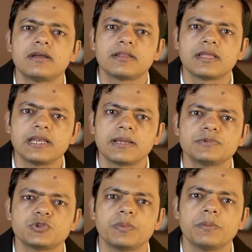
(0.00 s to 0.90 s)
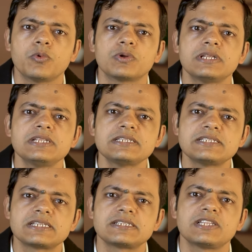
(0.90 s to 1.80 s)
the income should be more than
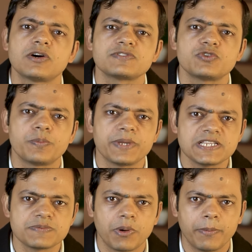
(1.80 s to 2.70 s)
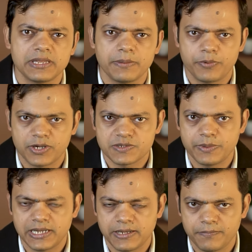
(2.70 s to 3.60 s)
sixty thousand rupees per month
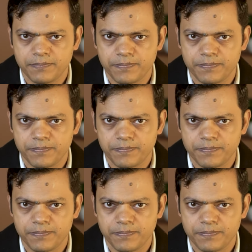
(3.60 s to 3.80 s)
approximately.